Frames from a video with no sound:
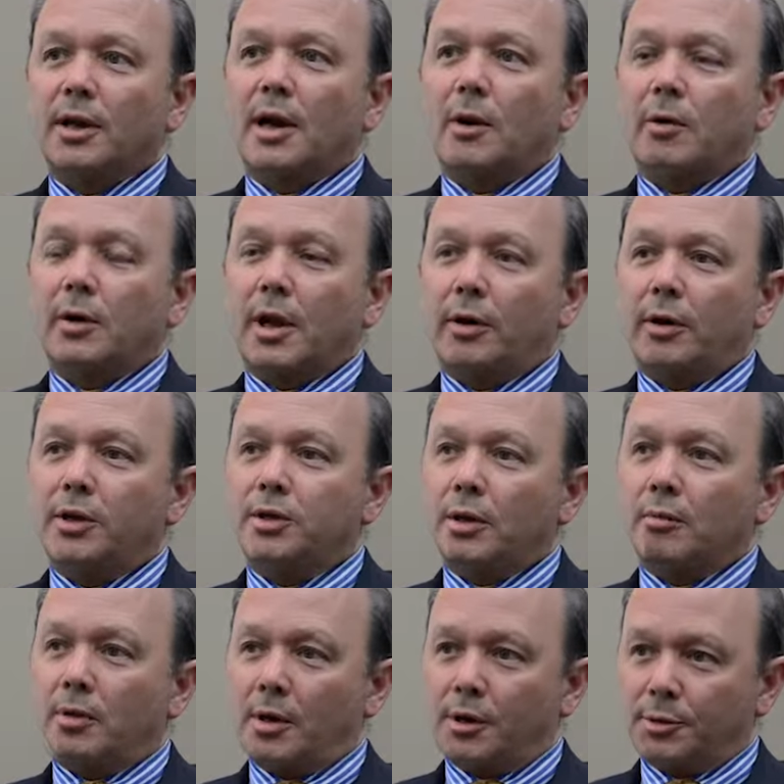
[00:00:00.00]
at Howard County
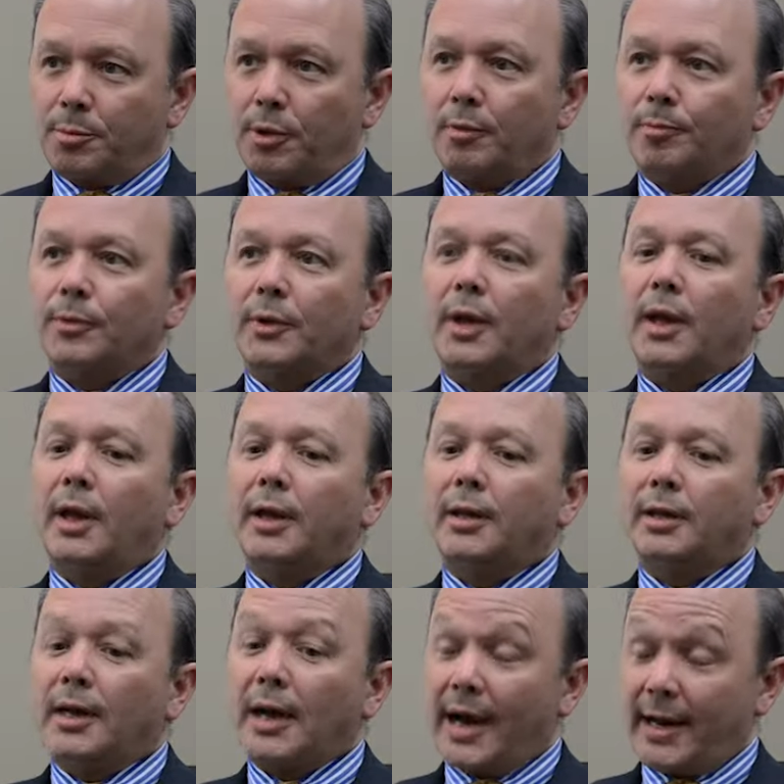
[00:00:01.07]
General Hospital,
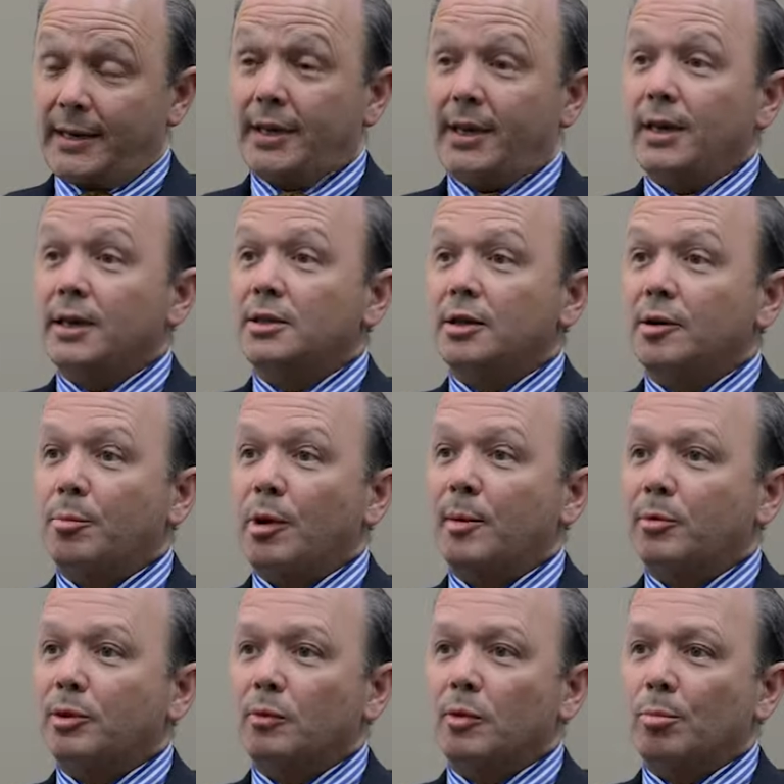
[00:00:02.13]
and uh, IT is a
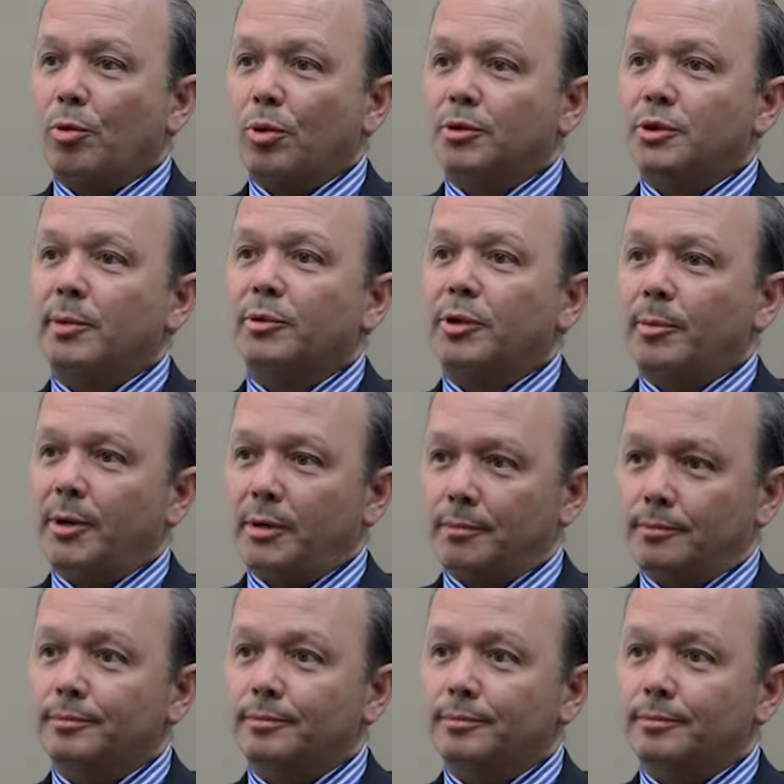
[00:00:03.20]
department that reports up to me.